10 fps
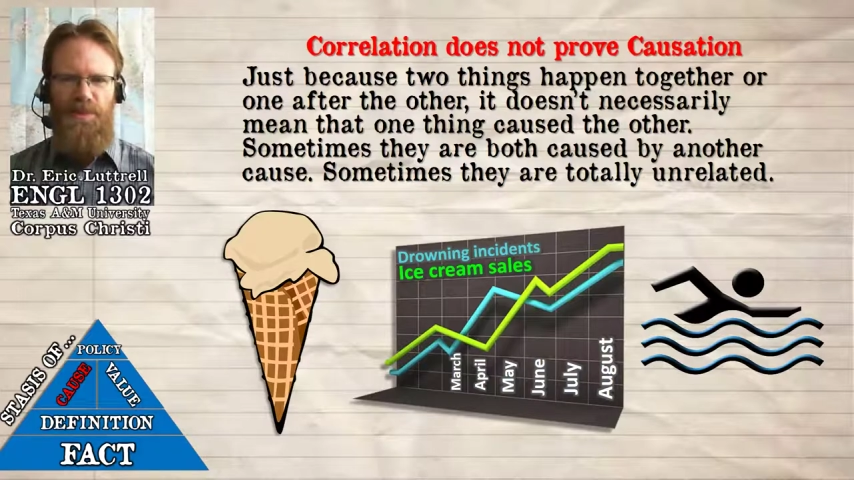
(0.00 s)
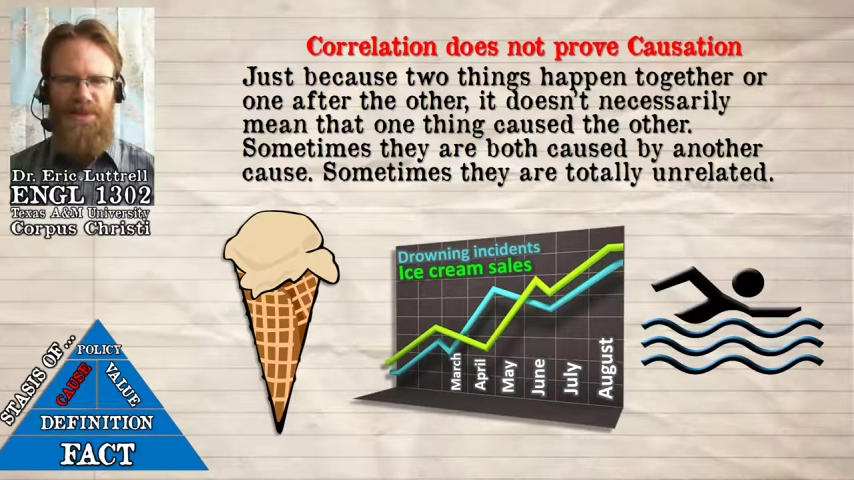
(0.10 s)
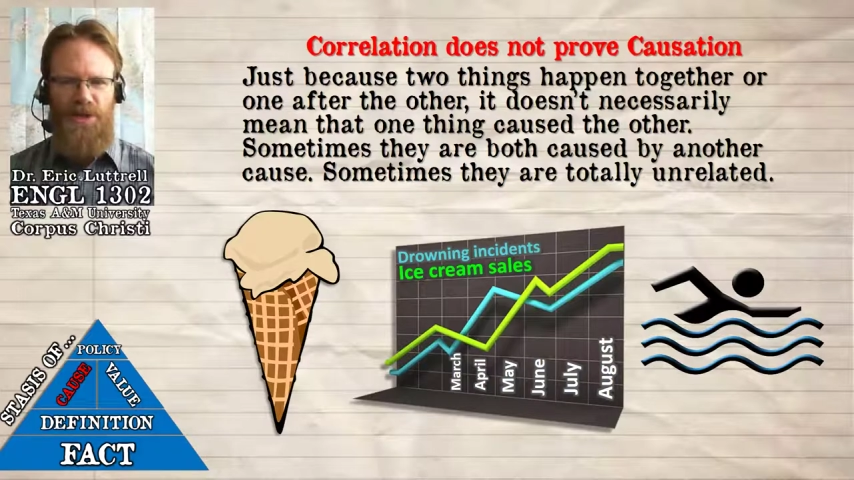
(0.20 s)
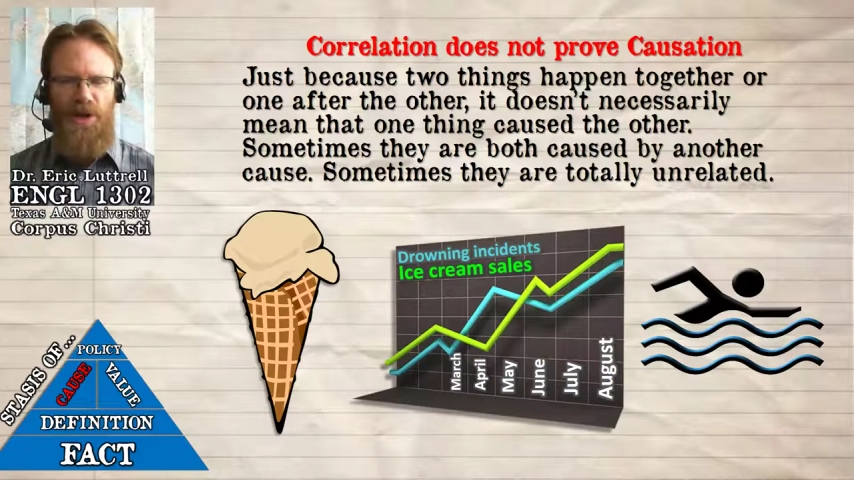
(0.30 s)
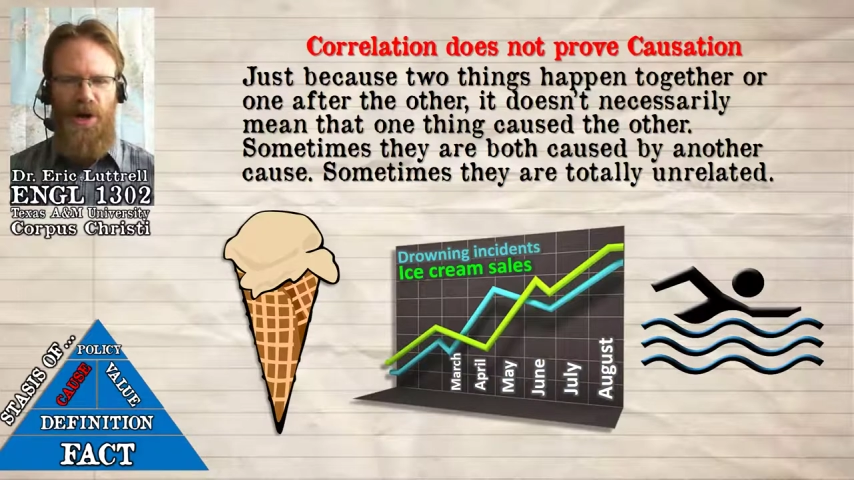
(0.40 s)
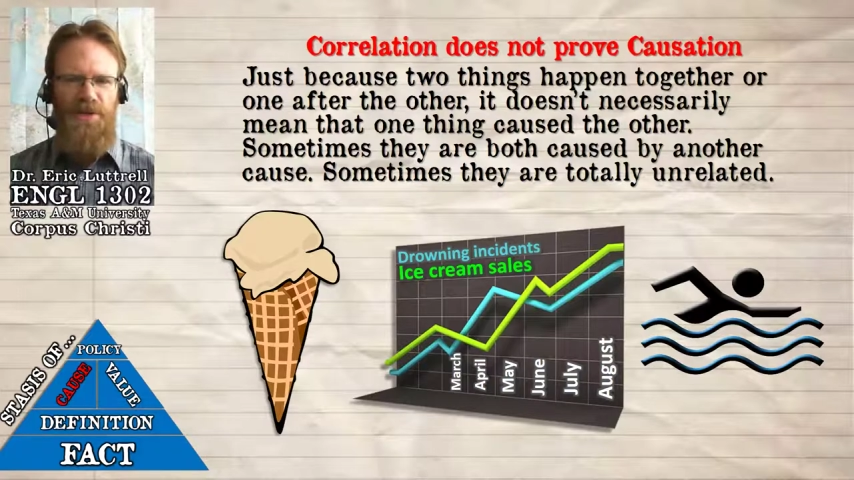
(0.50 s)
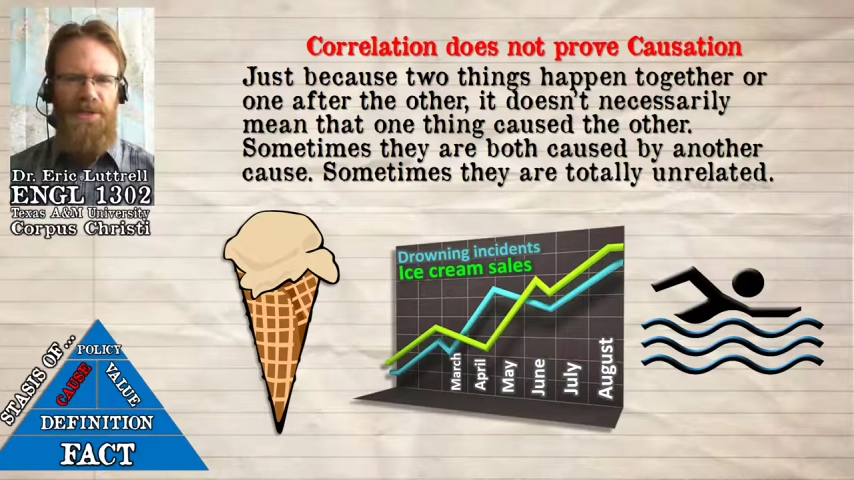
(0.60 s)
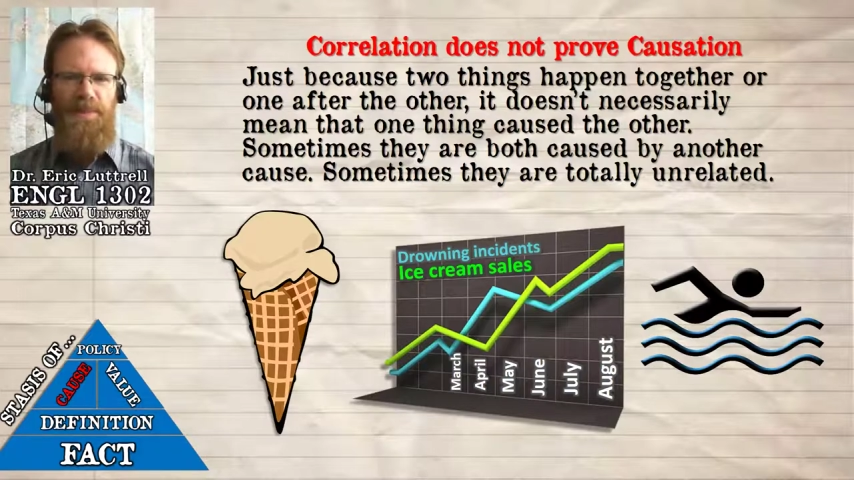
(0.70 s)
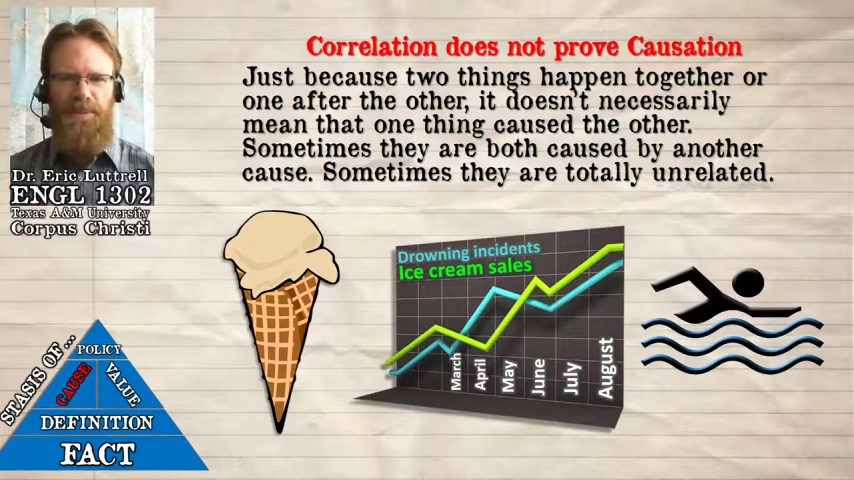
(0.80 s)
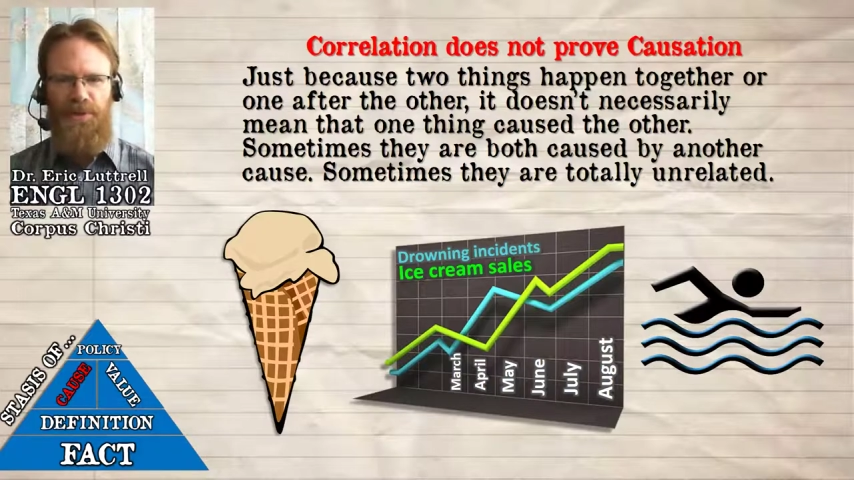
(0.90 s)
isn't
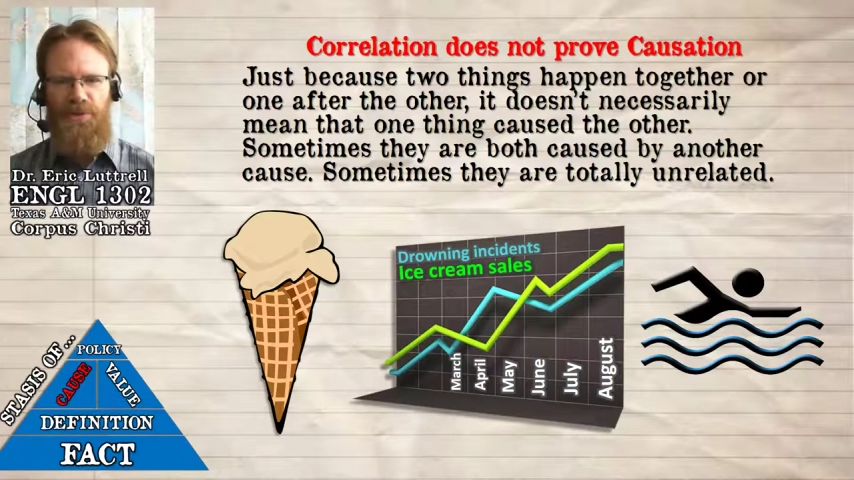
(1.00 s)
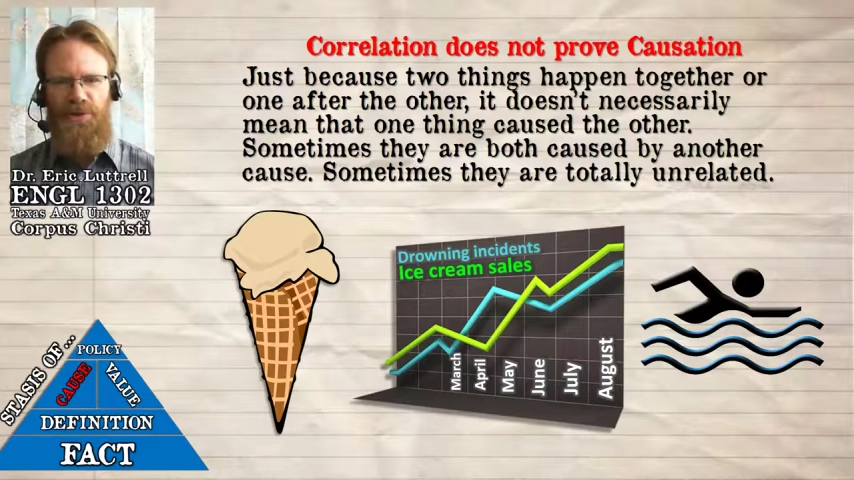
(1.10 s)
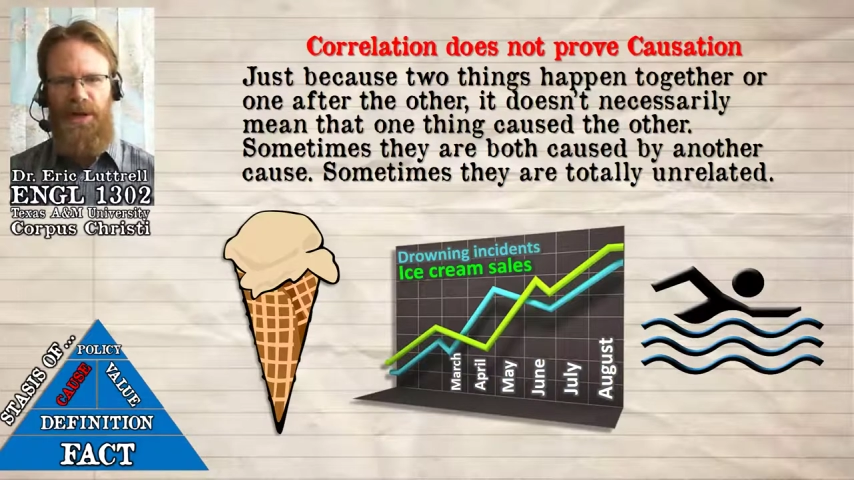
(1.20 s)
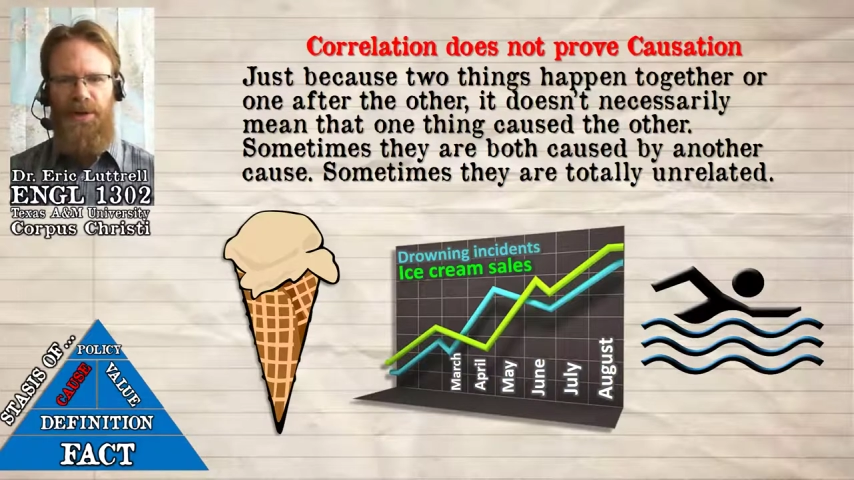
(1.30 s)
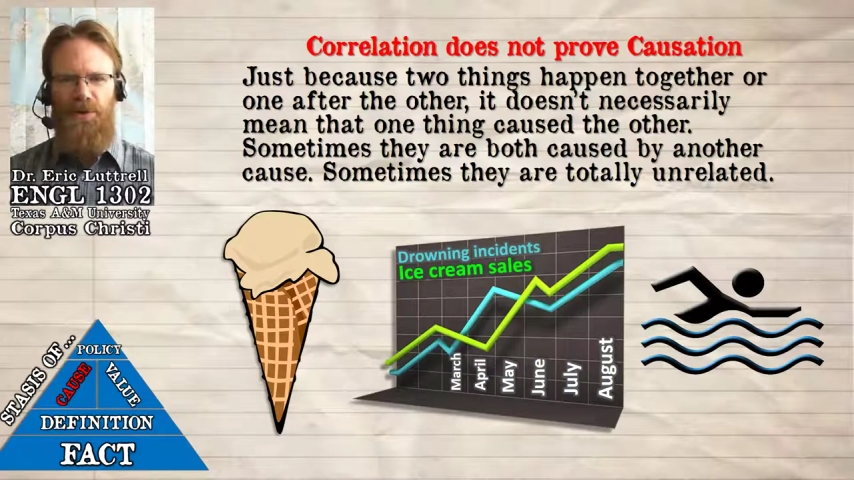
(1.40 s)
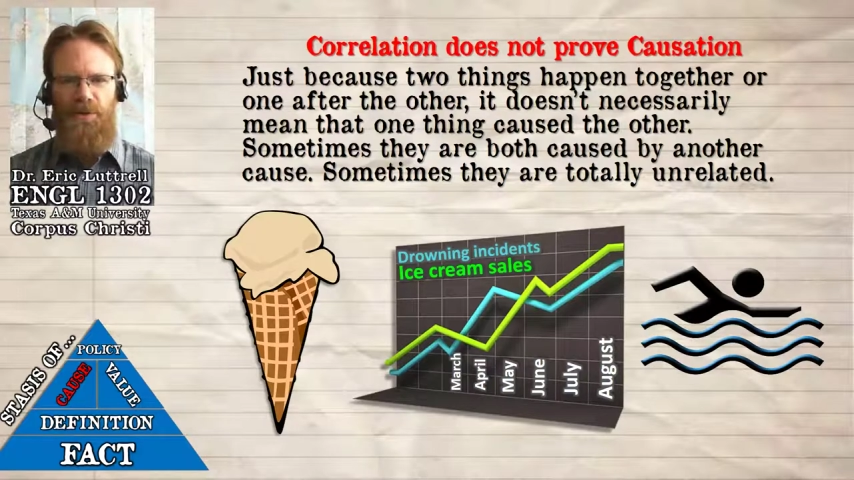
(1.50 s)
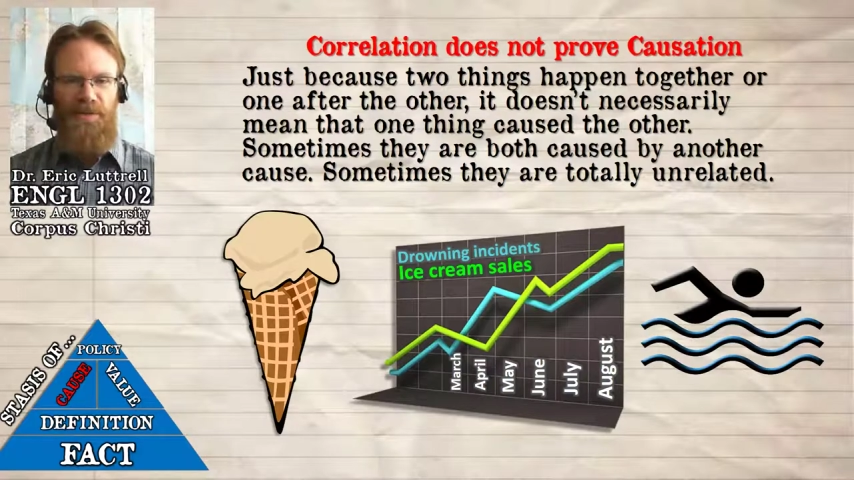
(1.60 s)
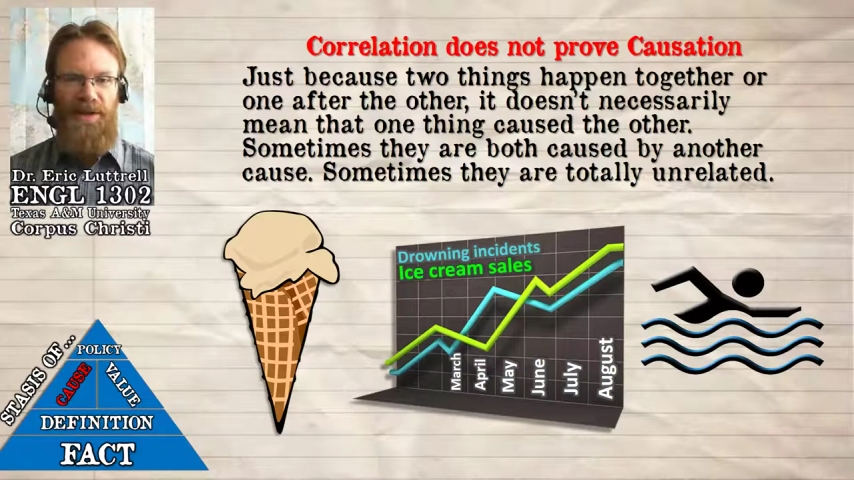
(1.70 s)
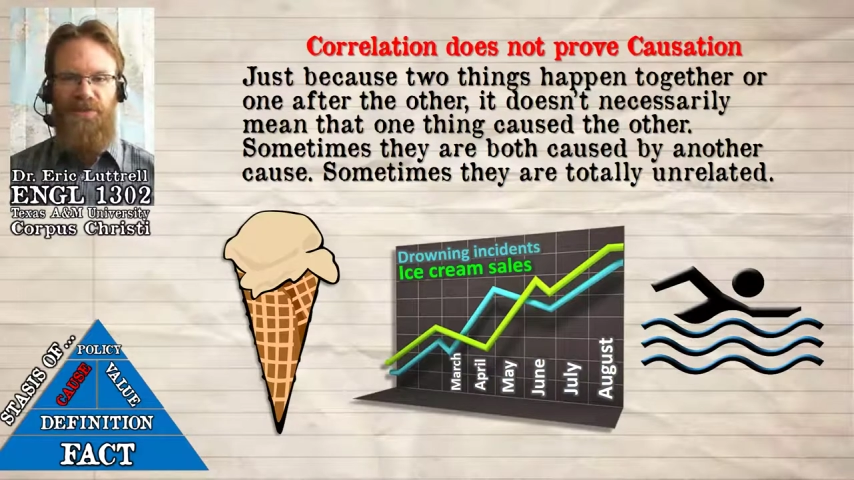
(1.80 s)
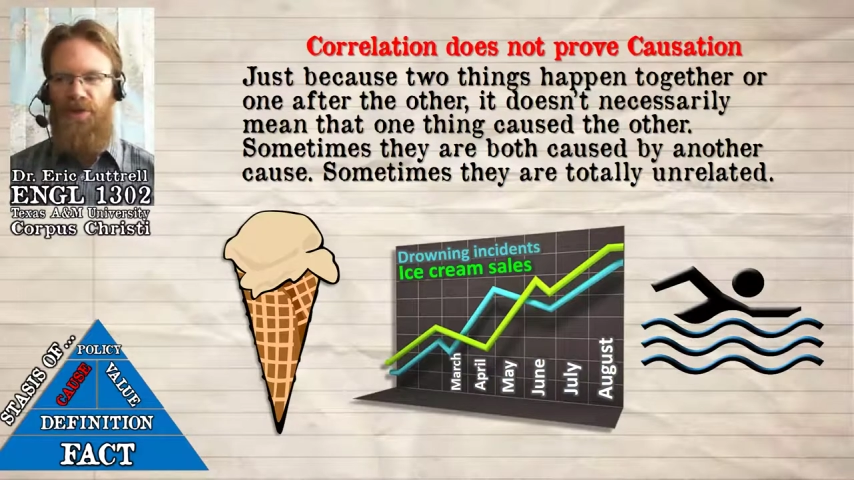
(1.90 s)
causing people to drown, or
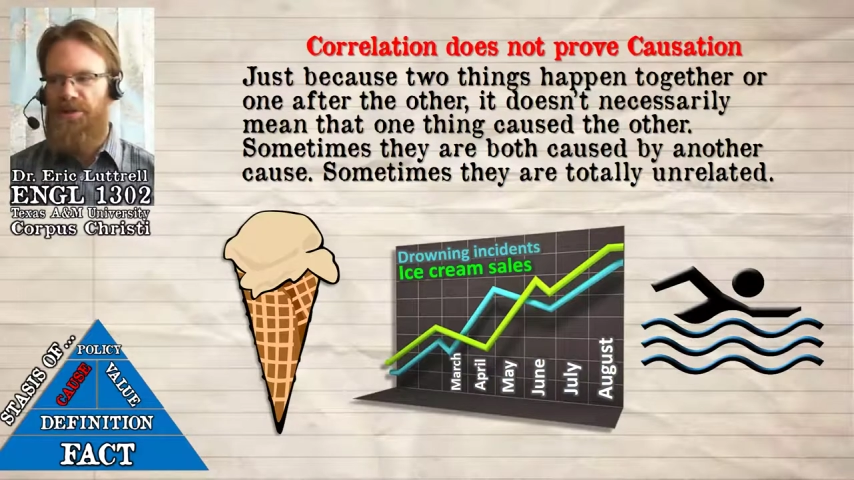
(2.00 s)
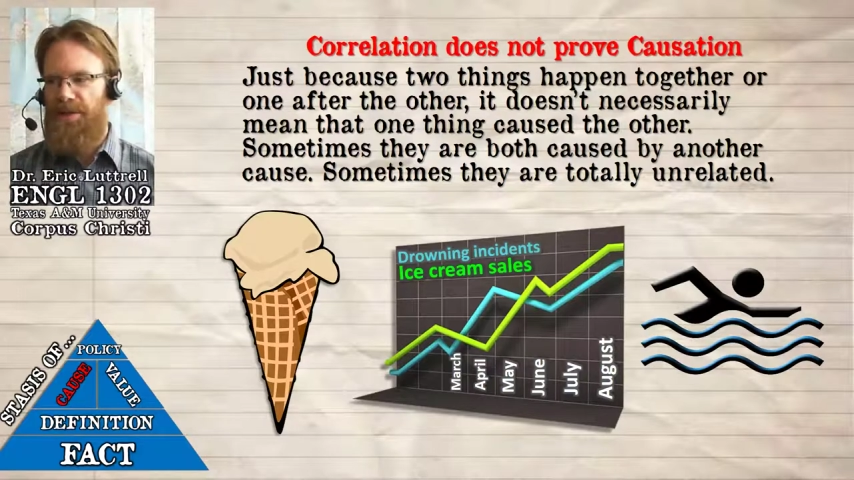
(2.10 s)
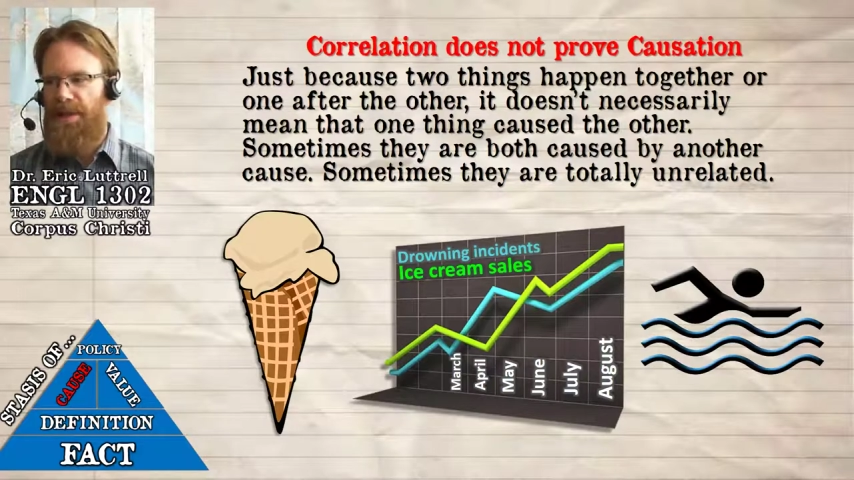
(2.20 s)
vice versa.